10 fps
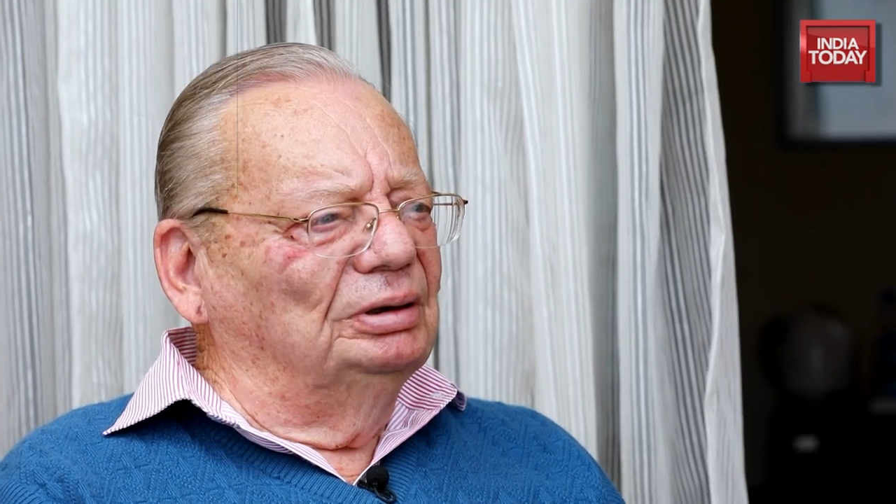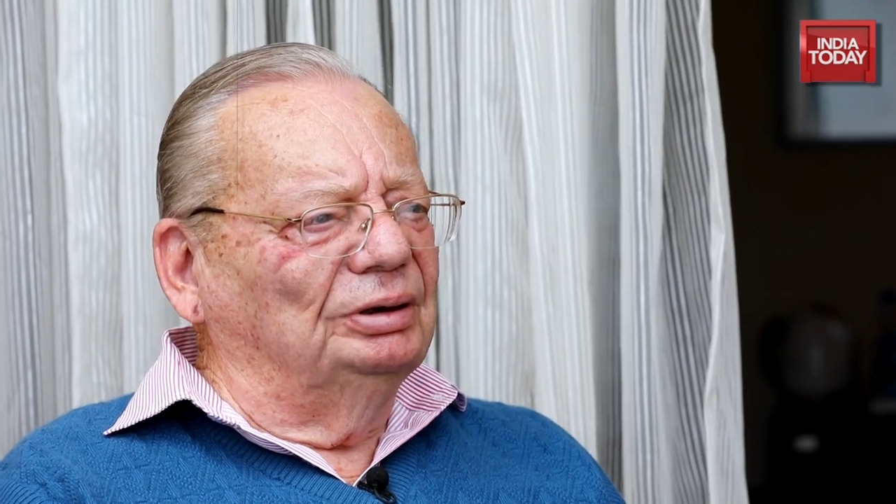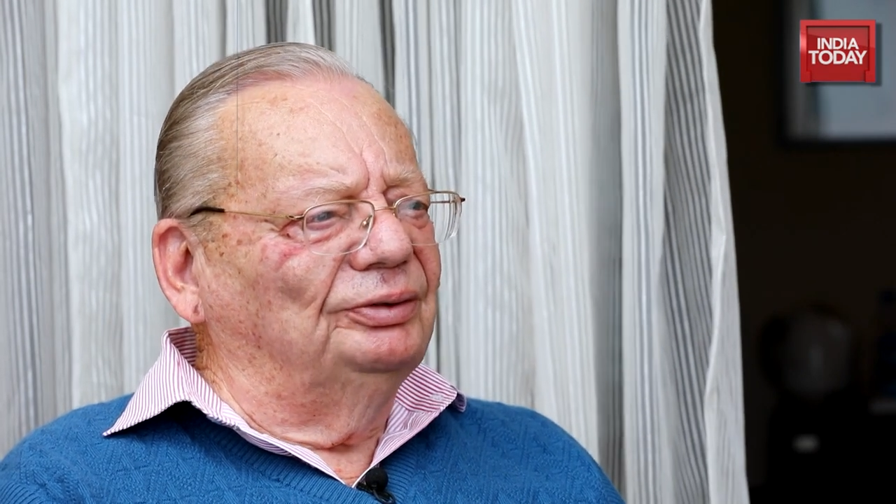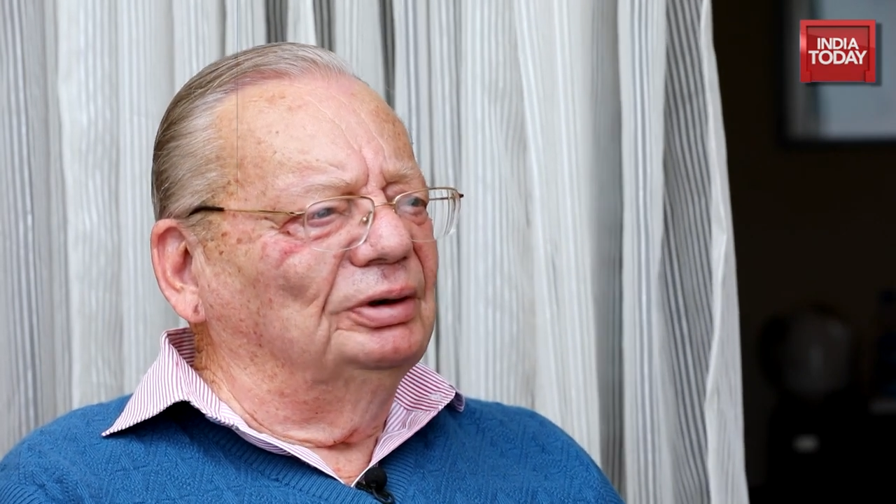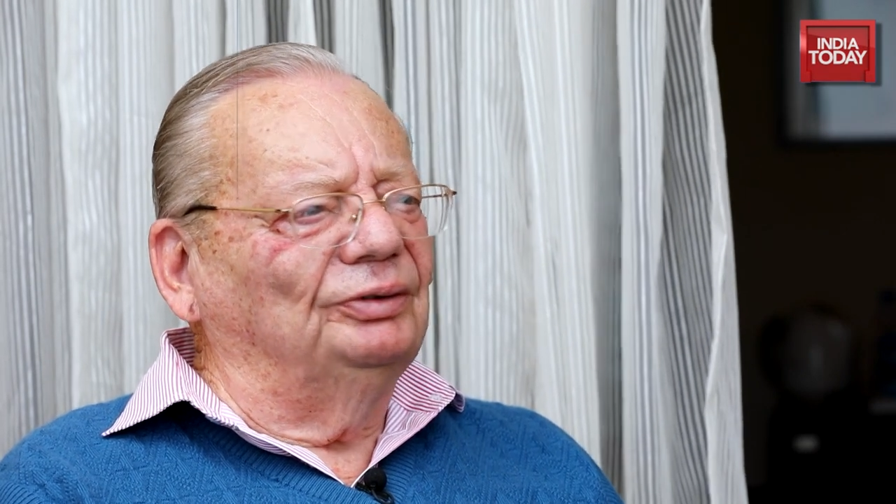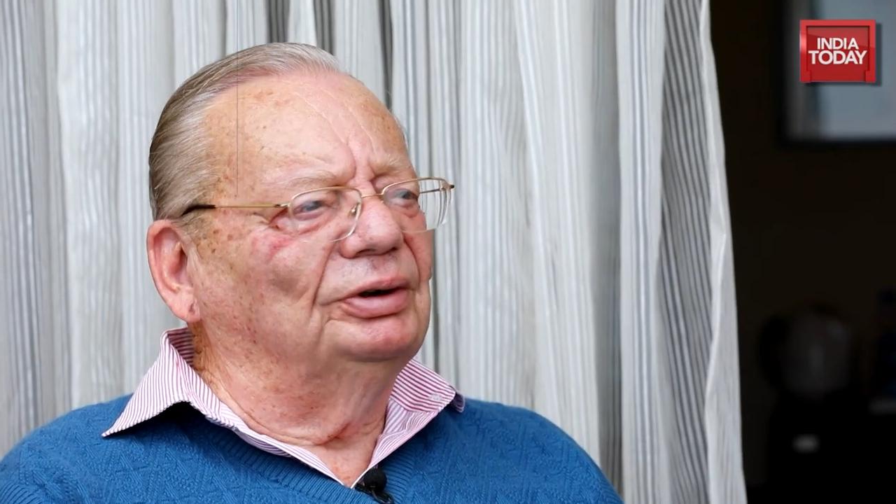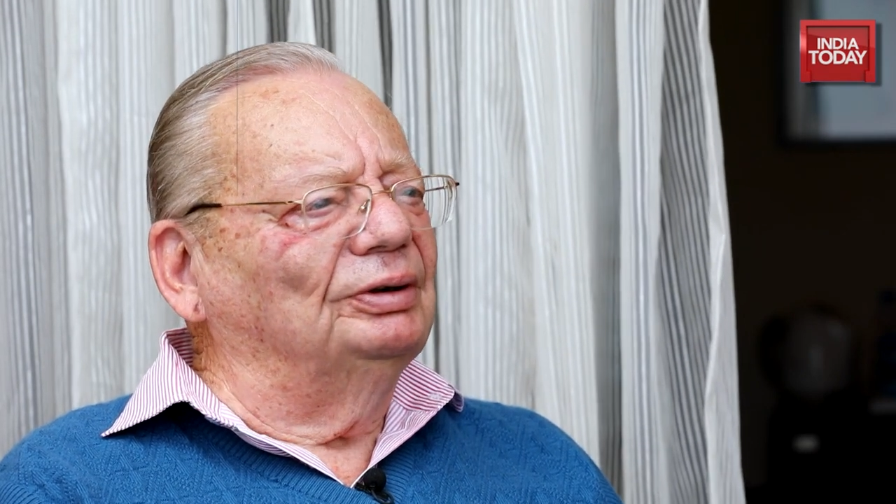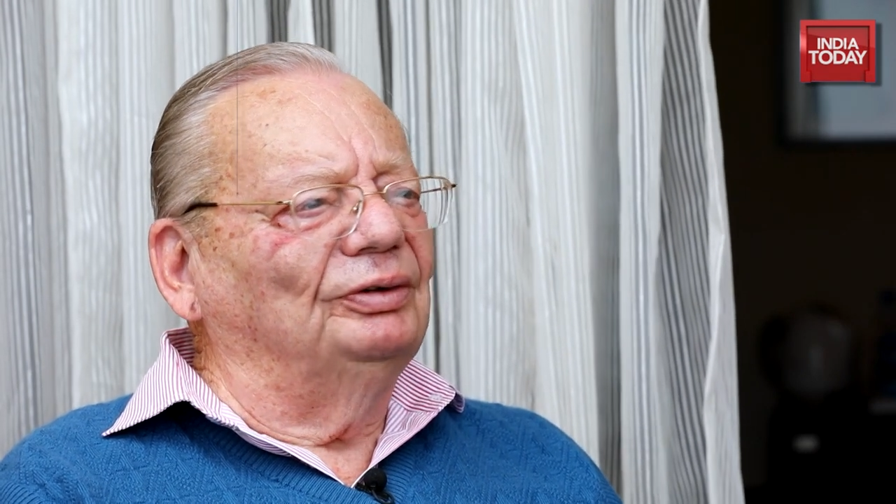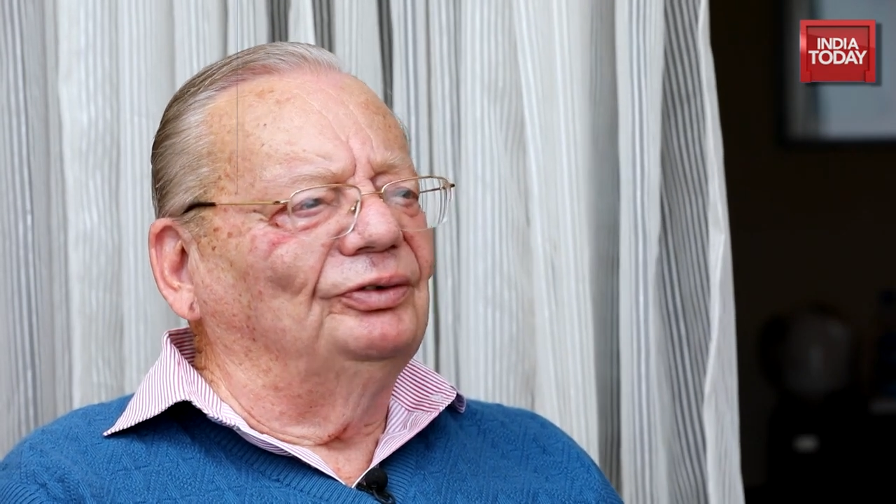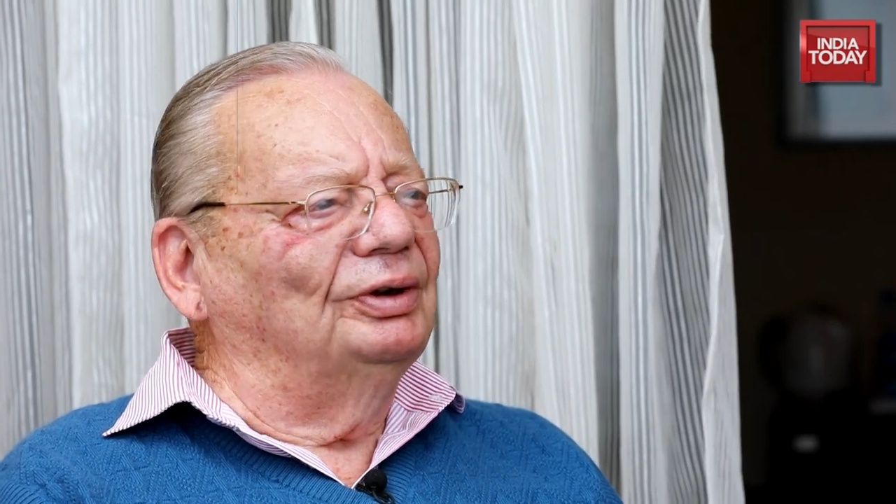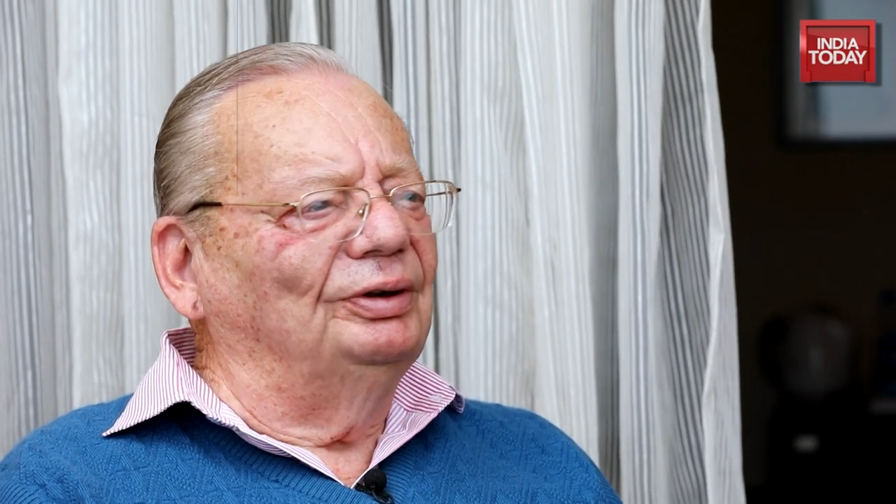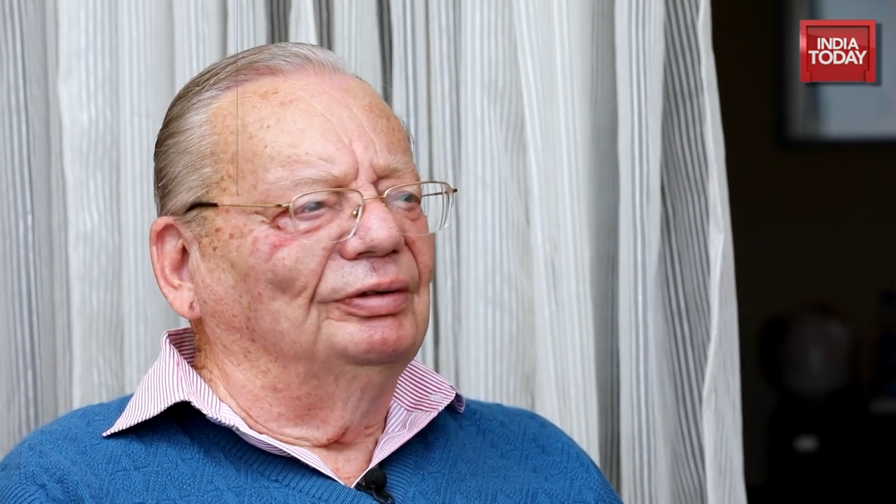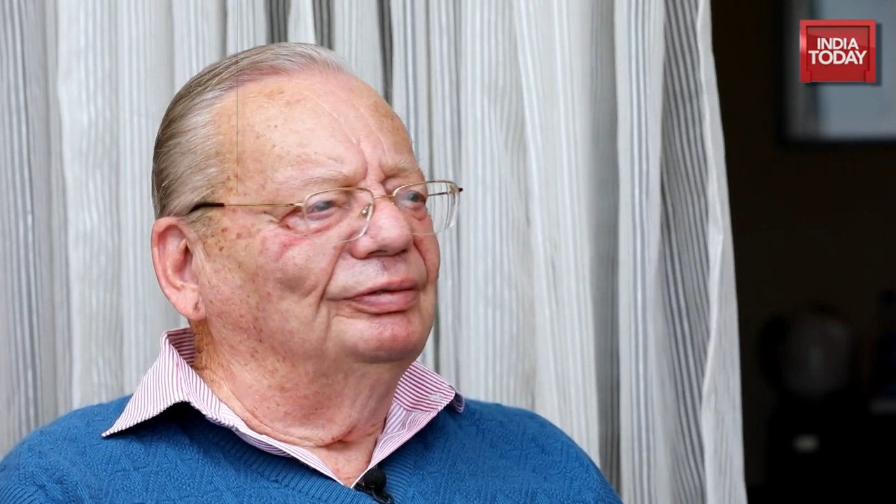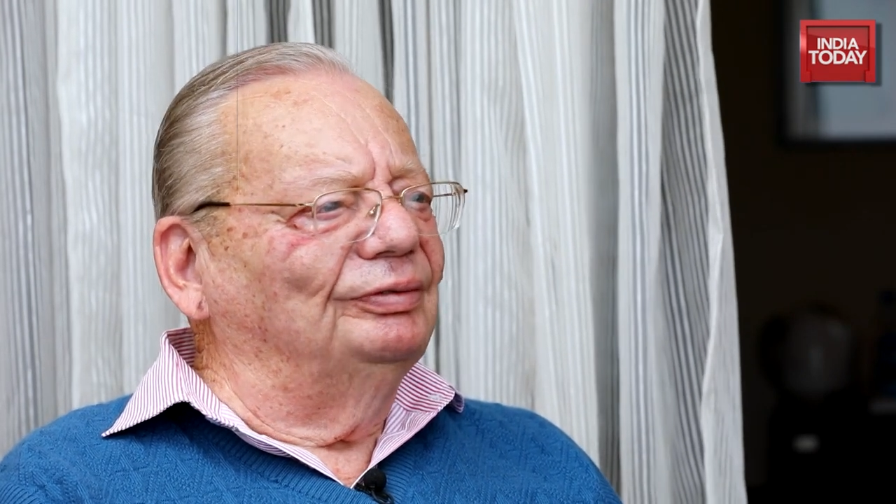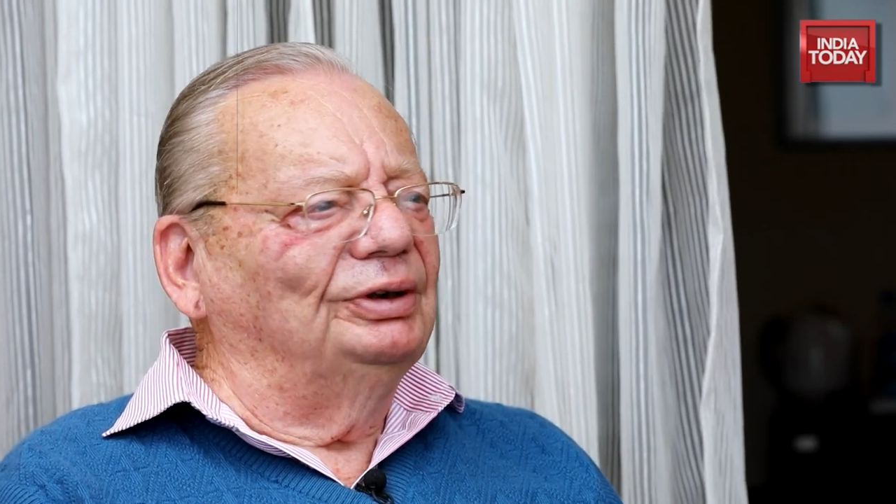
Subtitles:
a citizen of